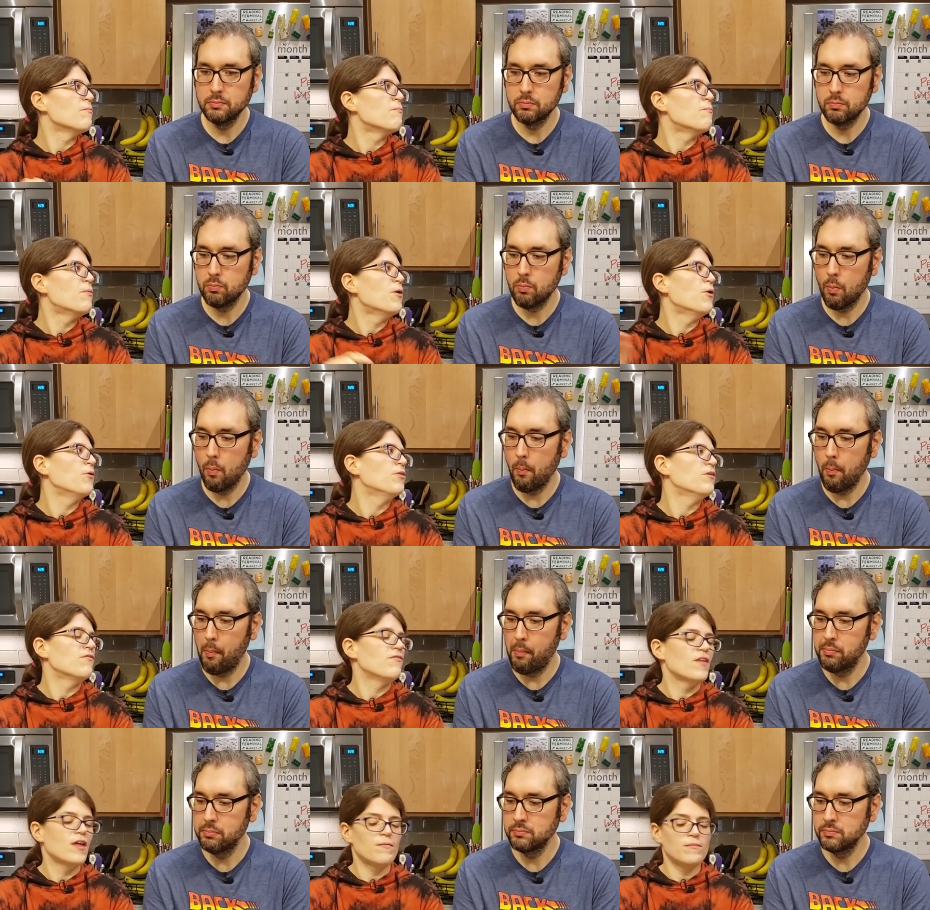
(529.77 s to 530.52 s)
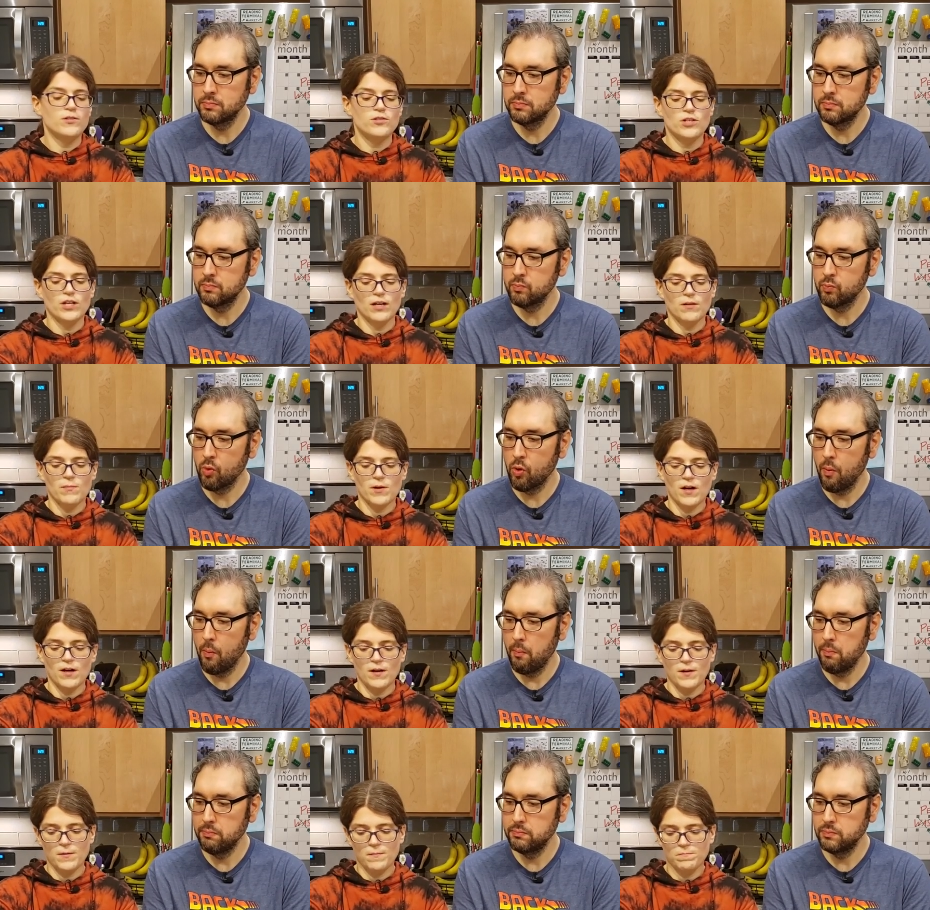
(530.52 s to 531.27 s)
Speaker 1: both of them a check
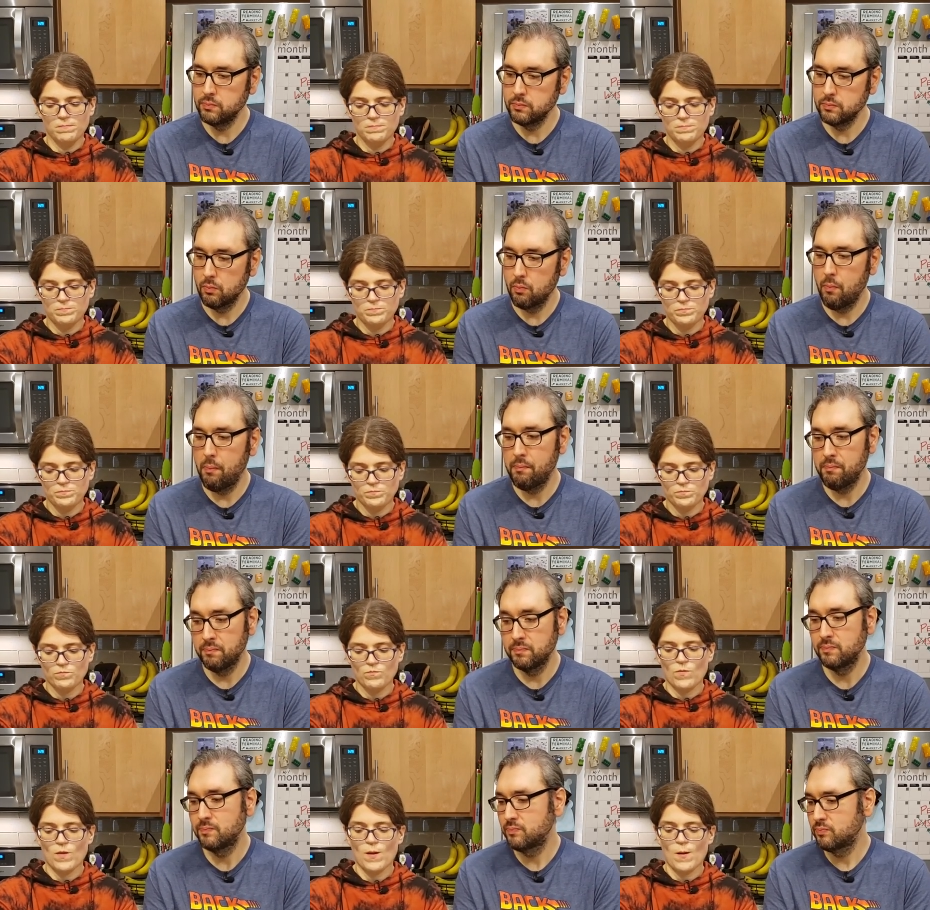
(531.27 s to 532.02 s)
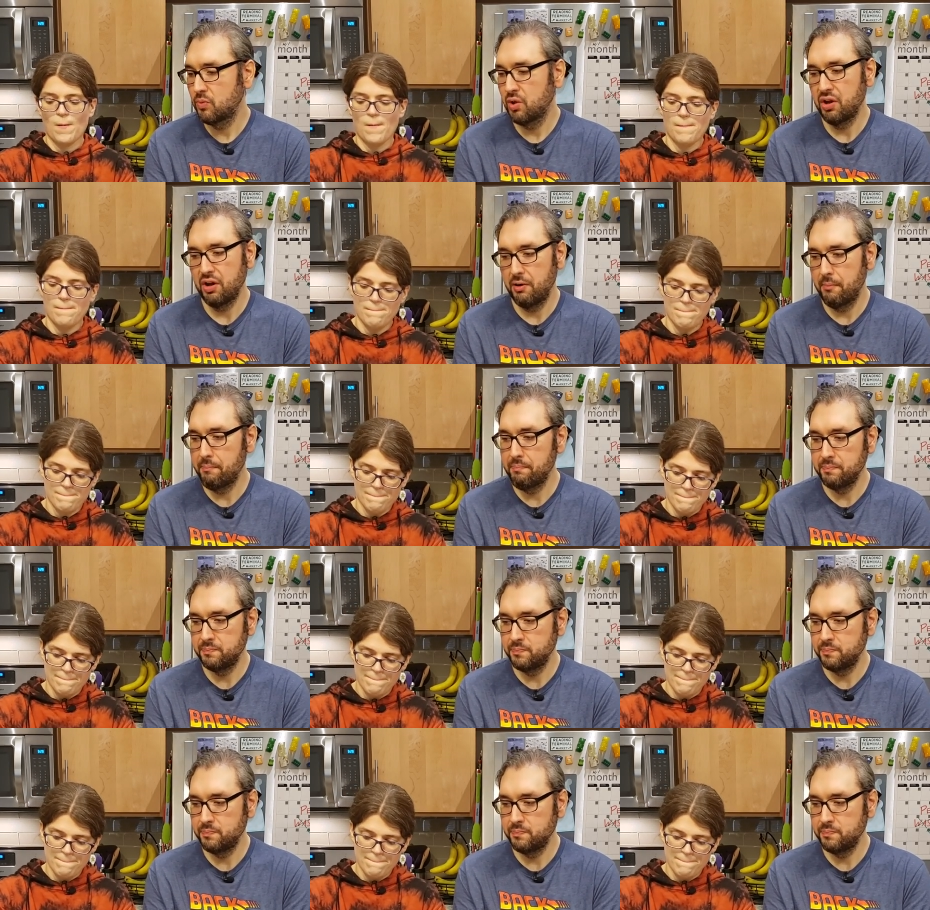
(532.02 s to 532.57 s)
mark
Speaker 2: mm-hmm no